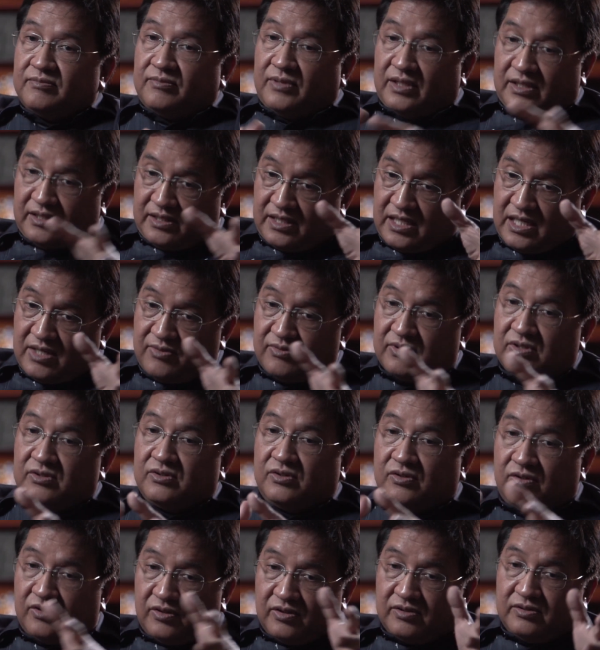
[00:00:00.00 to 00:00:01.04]
but they were
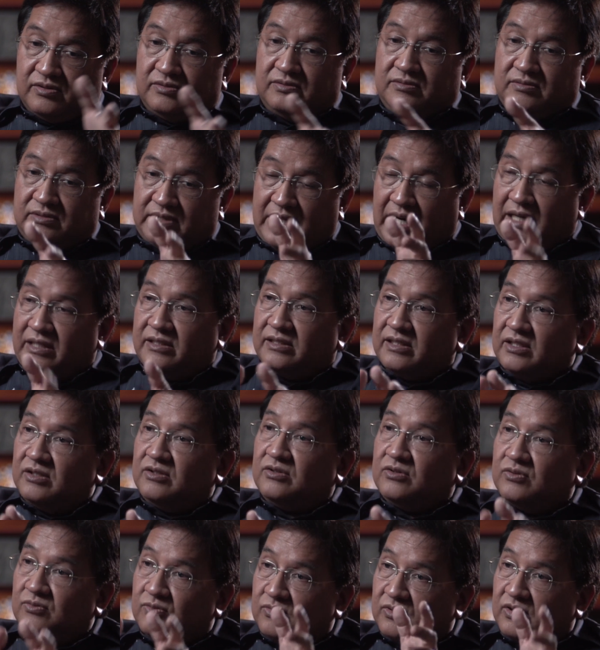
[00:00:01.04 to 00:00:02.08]
all
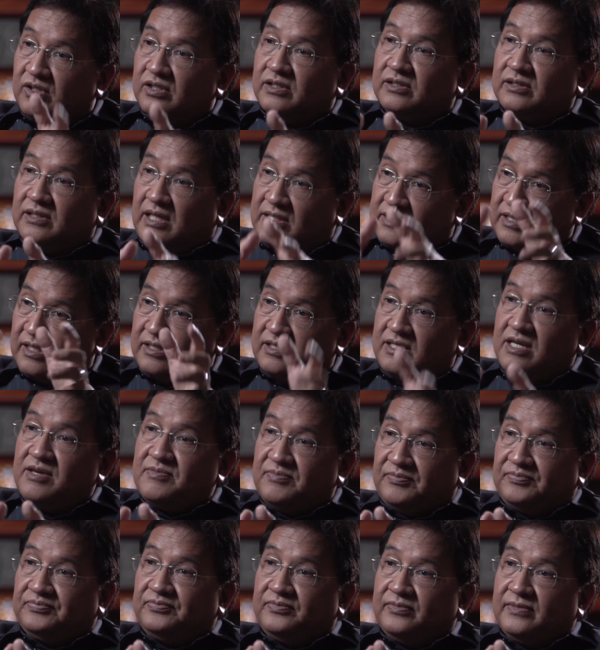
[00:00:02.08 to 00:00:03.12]
guided to work as a
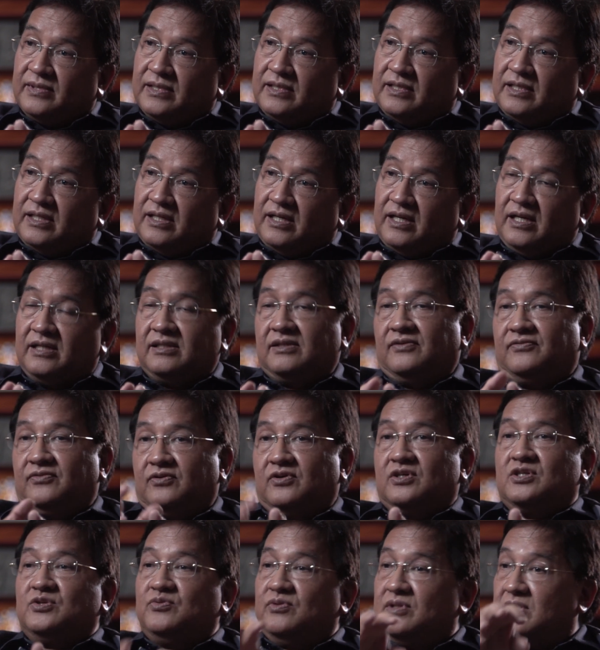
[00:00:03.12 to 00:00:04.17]
team, and of
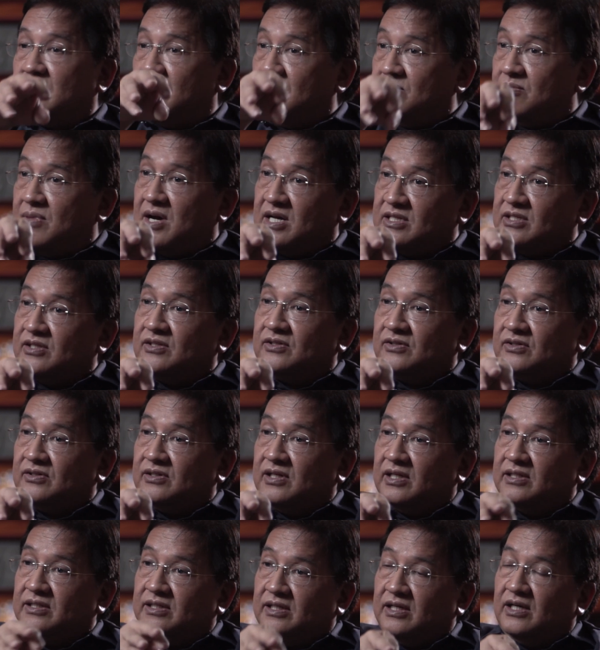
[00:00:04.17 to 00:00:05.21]
course with the
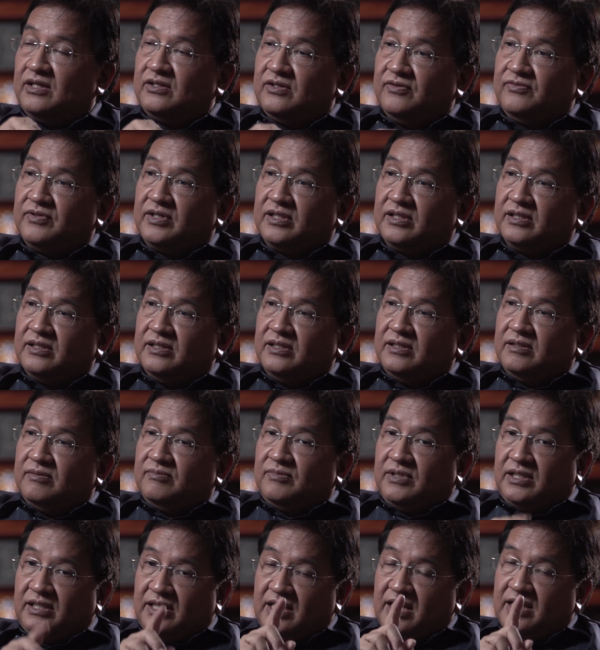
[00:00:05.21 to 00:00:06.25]
ambassador at the head of it.
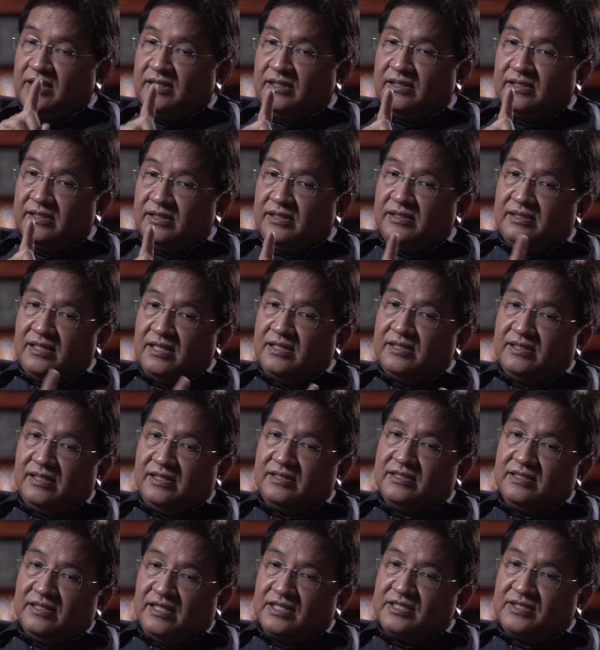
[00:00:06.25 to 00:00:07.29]
But again,
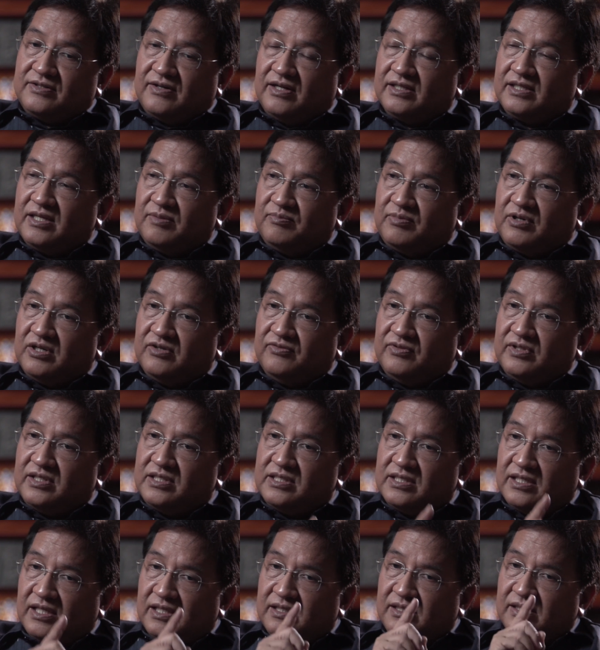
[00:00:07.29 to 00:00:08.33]
the striking part of it, he
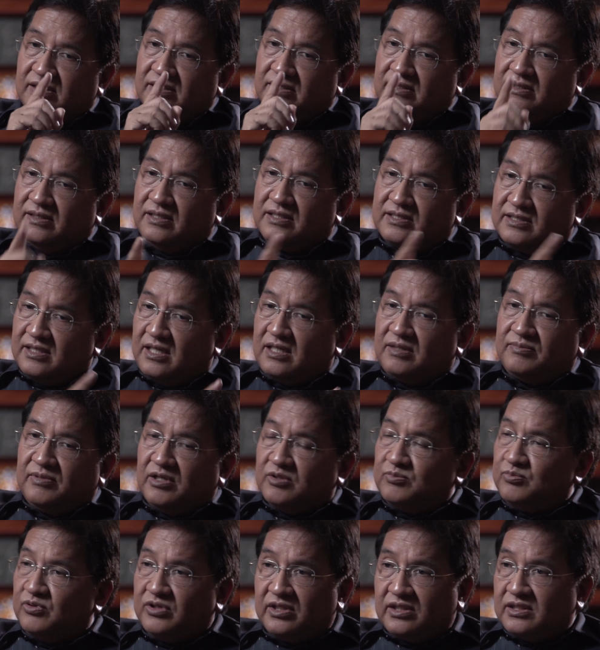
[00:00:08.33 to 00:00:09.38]
said, it's not
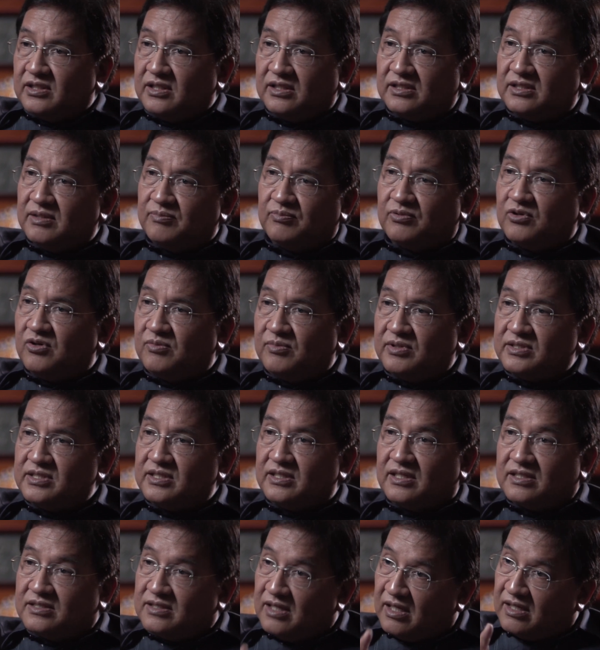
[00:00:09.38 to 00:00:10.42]
about political
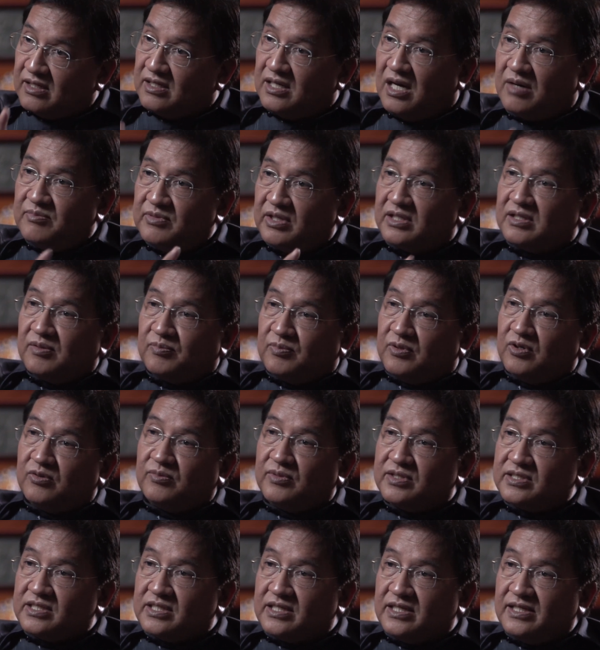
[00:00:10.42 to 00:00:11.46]
diplomacy; it's economic
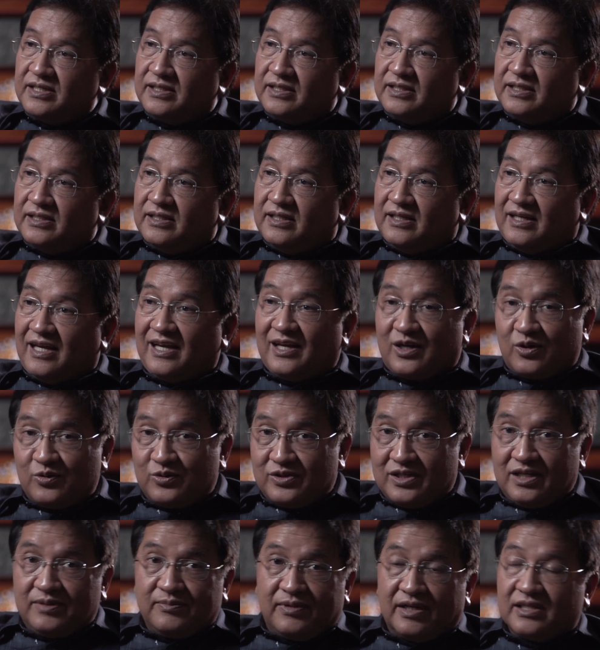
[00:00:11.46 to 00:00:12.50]
diplomacy,
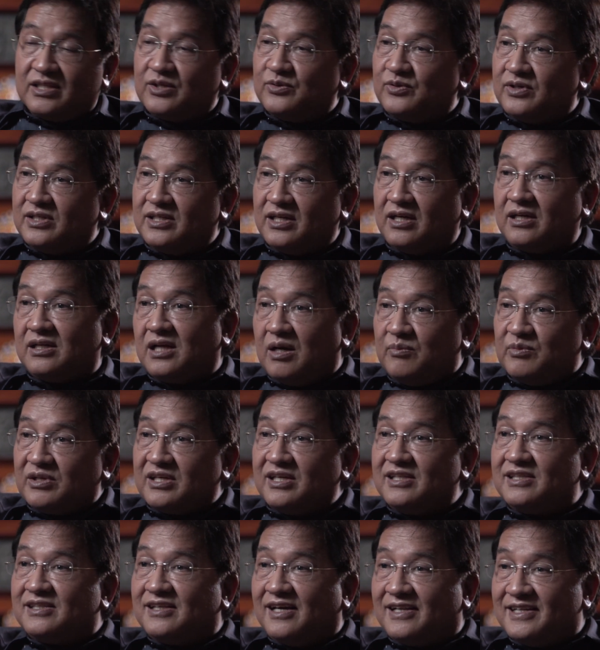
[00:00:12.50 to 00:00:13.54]
including, by the way, economic
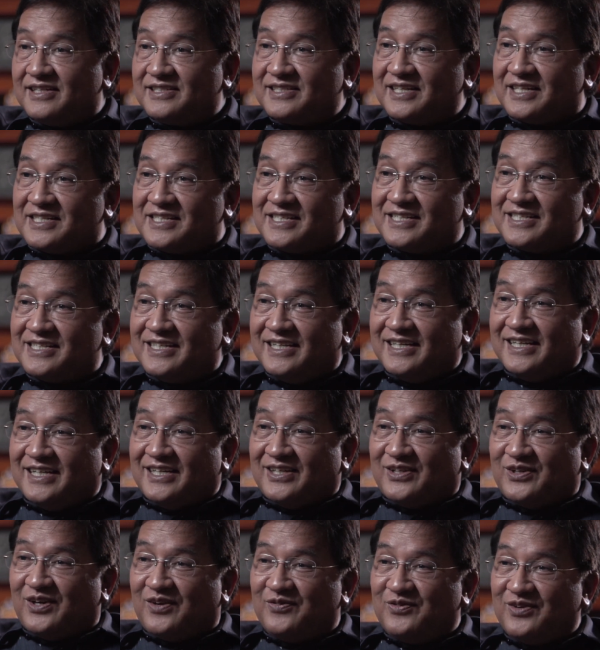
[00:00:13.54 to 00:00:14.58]
intelligence.
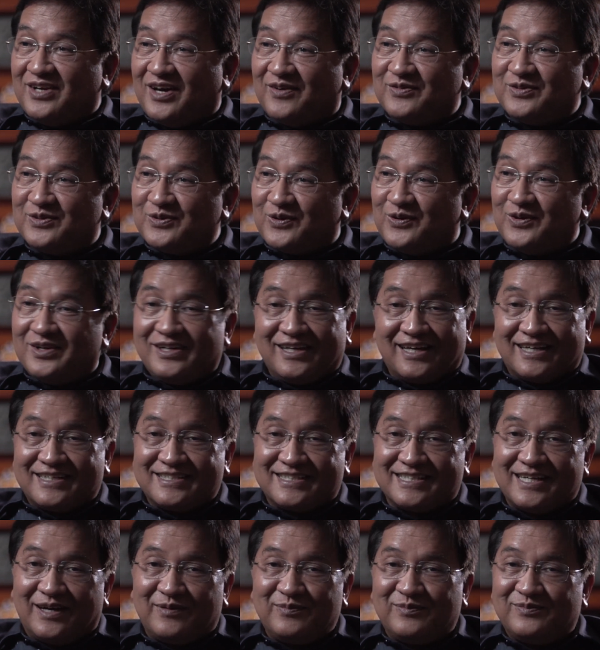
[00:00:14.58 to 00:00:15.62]
If you have to collect
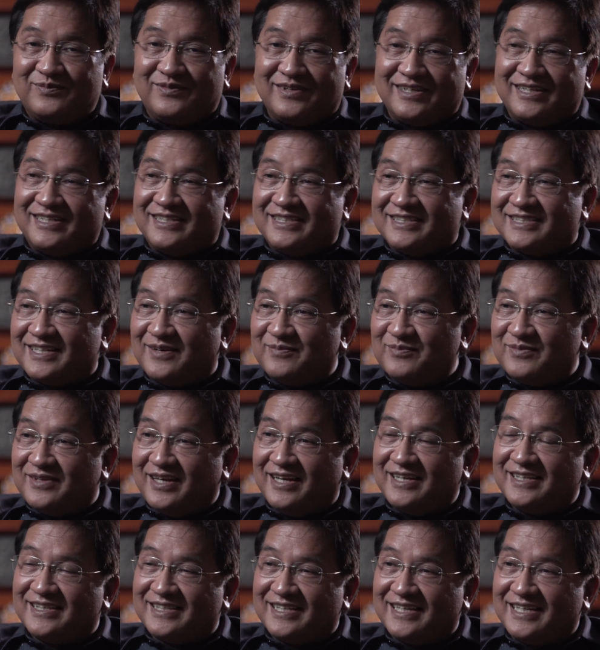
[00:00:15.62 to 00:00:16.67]
some
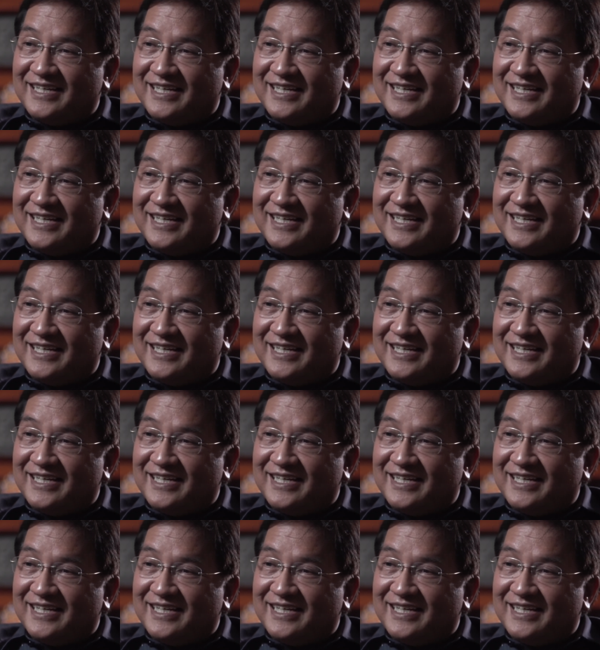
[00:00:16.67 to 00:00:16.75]
data